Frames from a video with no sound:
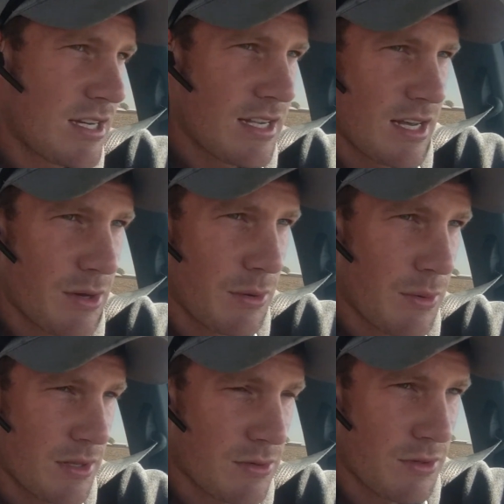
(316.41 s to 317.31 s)
We
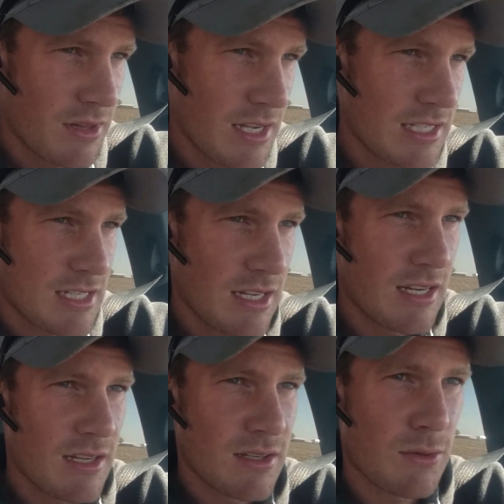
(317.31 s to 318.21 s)
went through the list
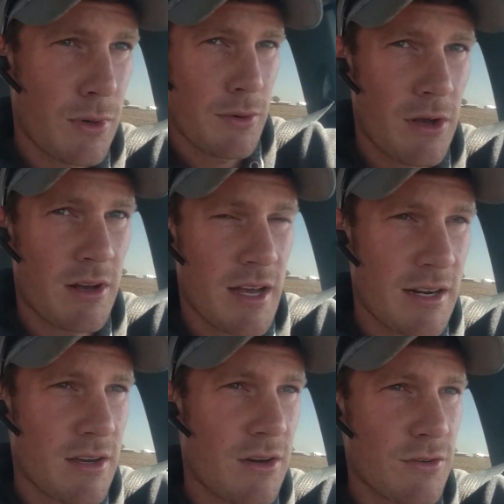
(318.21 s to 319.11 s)
where we all got
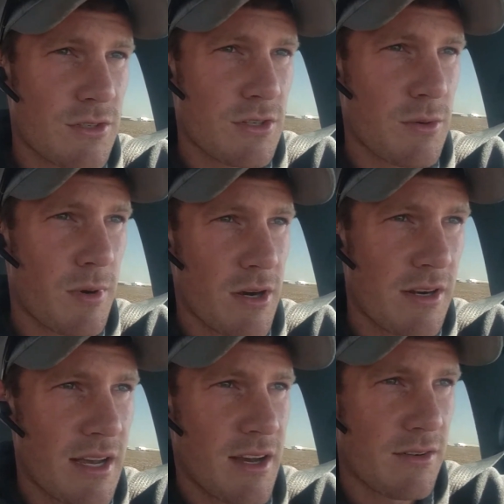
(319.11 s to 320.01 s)
to go to do
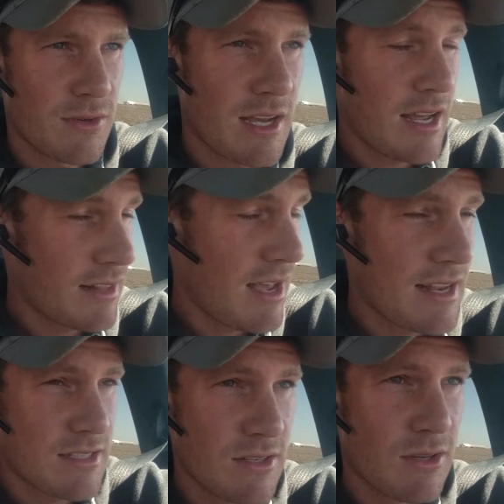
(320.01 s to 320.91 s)
burn down. We got a
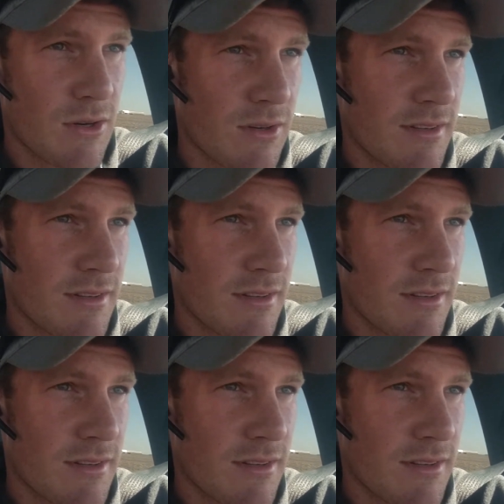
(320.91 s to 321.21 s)
lot to do.